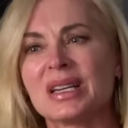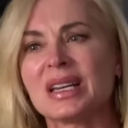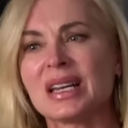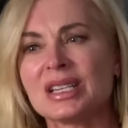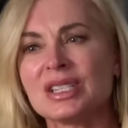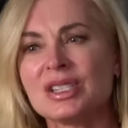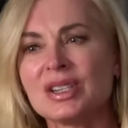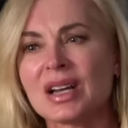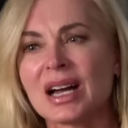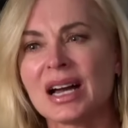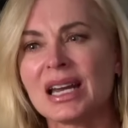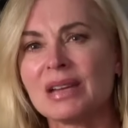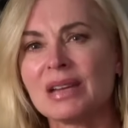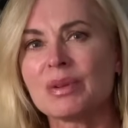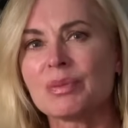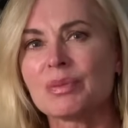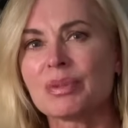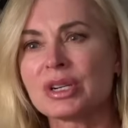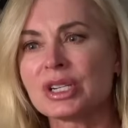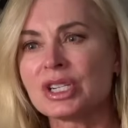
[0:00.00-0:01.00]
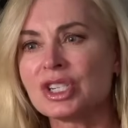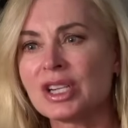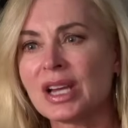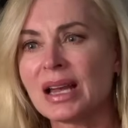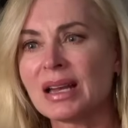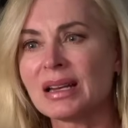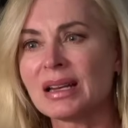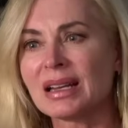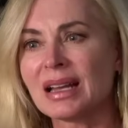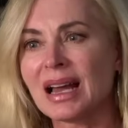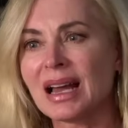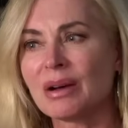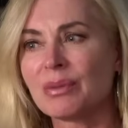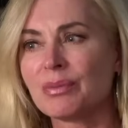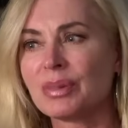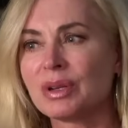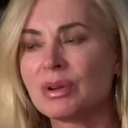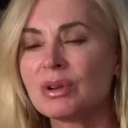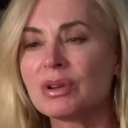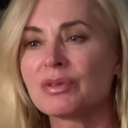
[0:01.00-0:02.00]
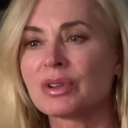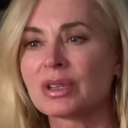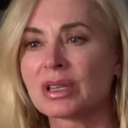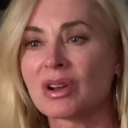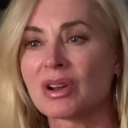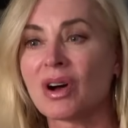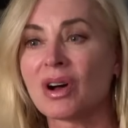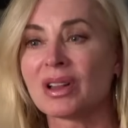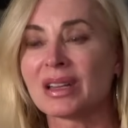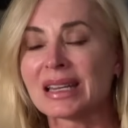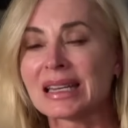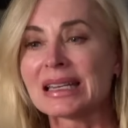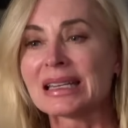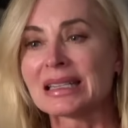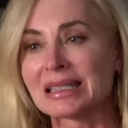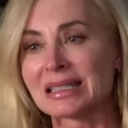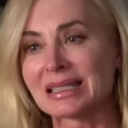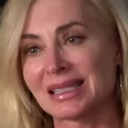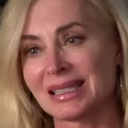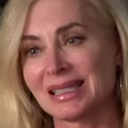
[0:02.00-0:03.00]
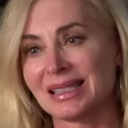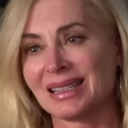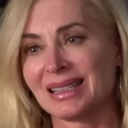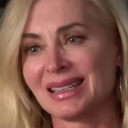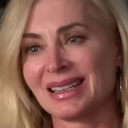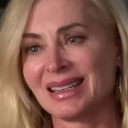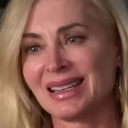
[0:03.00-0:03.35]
Because you kind of appreciate how beautiful it all is.